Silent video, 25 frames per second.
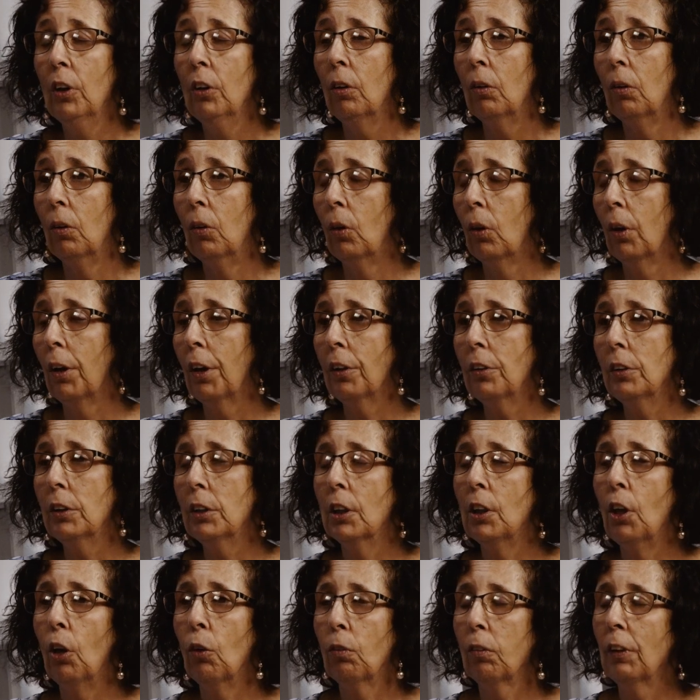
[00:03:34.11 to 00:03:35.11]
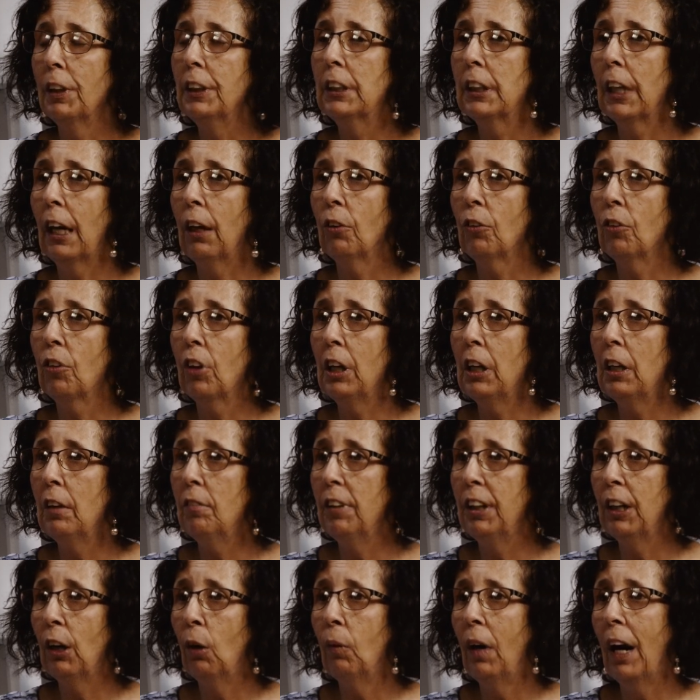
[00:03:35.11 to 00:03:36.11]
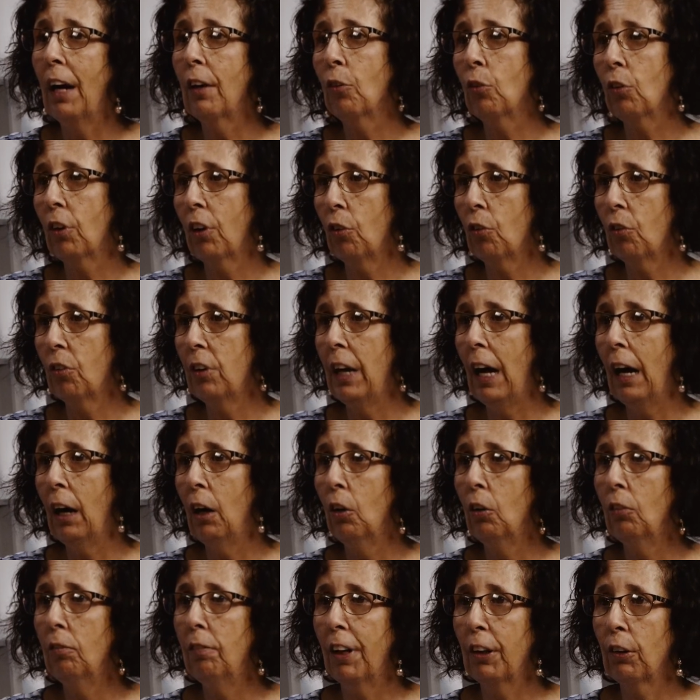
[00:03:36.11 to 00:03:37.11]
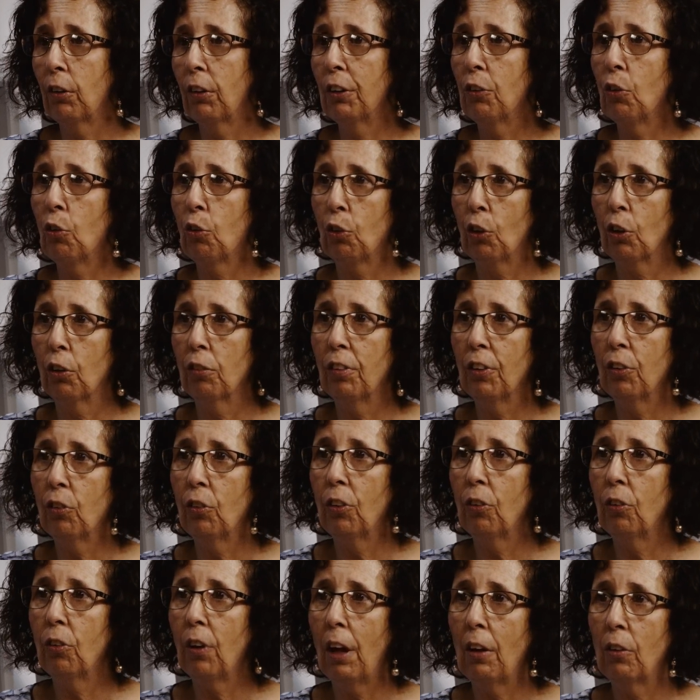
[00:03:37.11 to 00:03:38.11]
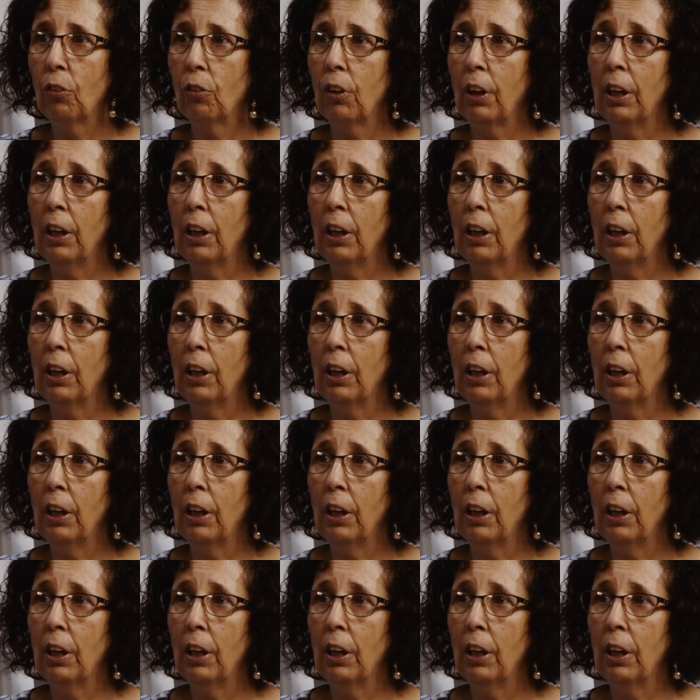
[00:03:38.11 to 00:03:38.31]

or, reach out to EVOS because now Veteran Services has